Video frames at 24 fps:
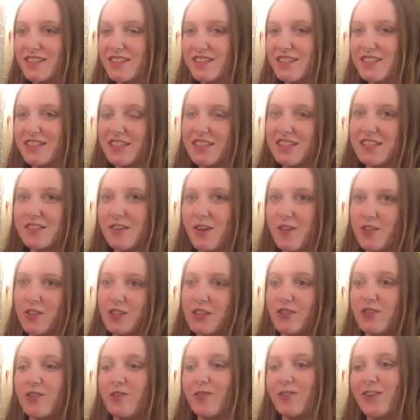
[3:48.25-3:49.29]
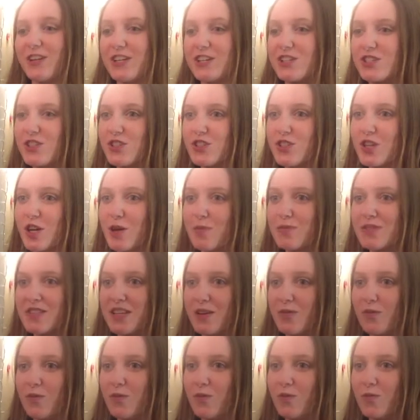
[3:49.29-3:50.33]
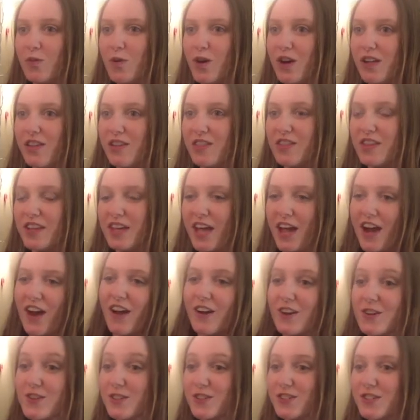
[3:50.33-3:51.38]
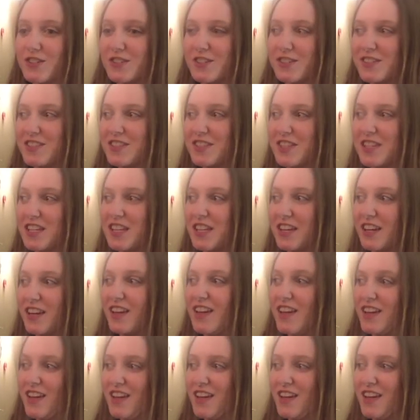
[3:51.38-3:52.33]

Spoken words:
sees all the different relationships and what the characters are seeing